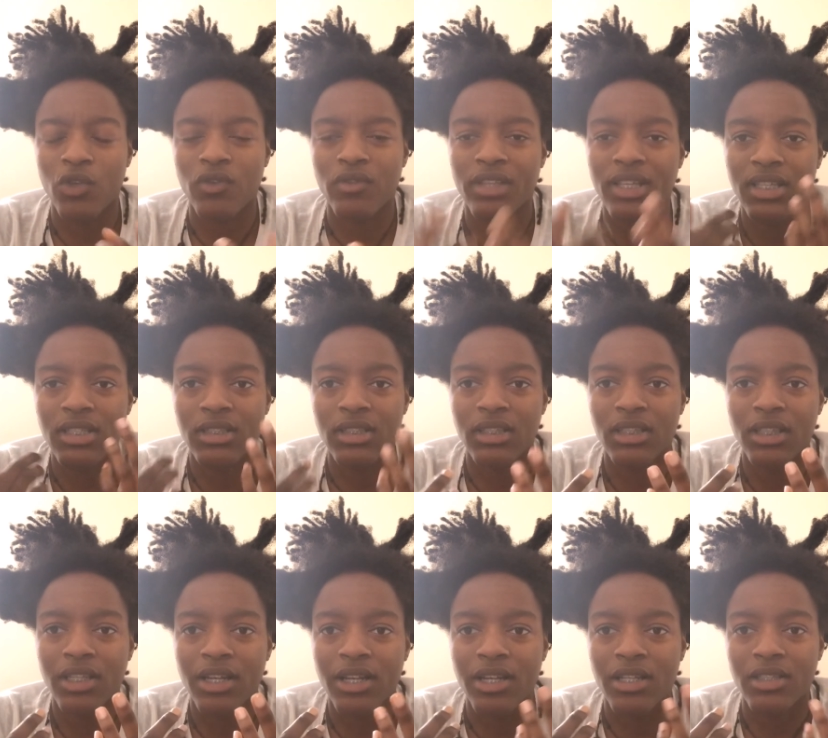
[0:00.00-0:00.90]
If they sit
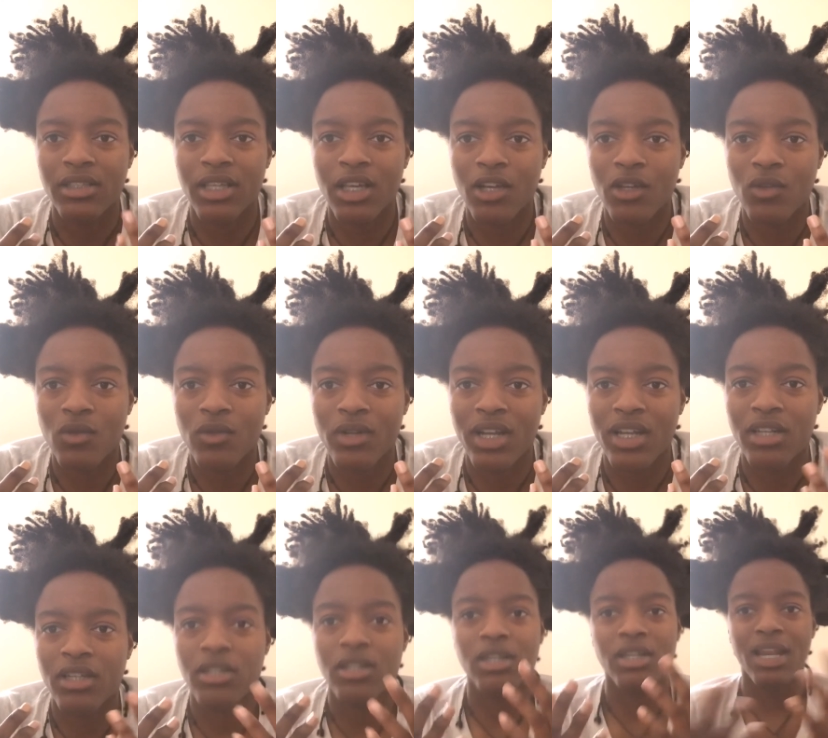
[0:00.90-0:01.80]
there and tell you that
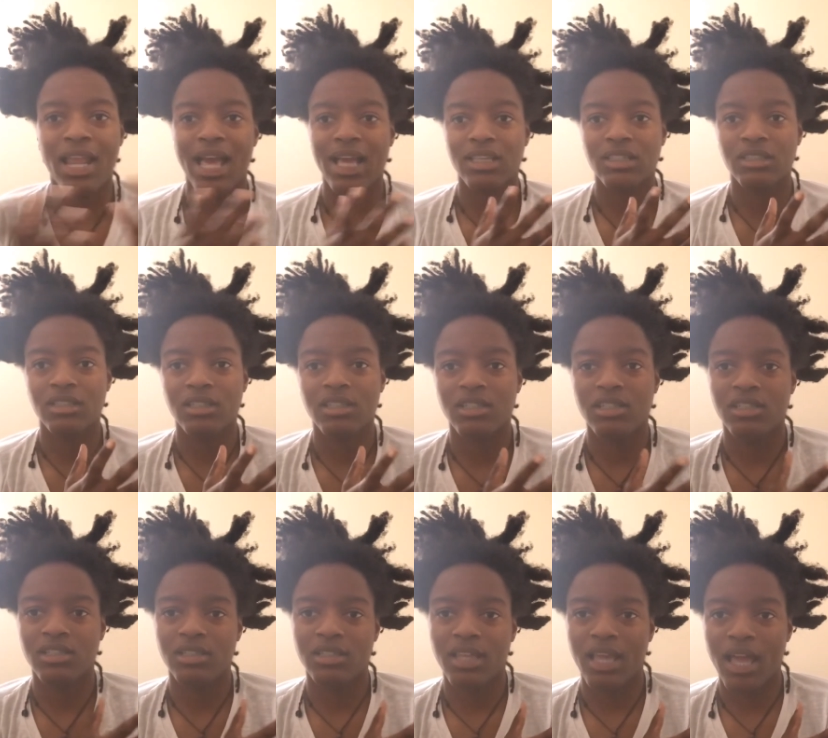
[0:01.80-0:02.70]
an accident
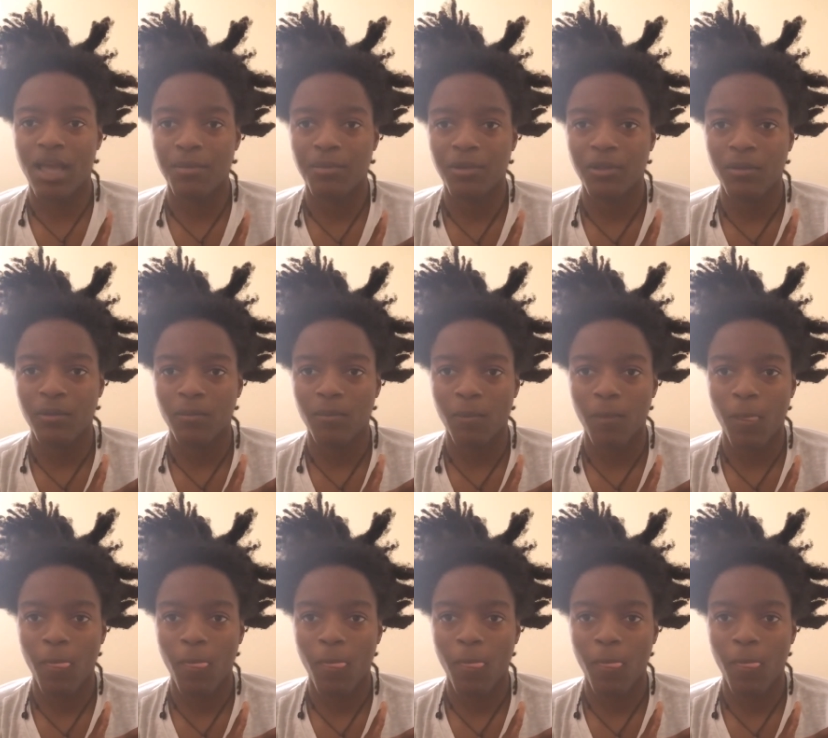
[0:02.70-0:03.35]
just happened,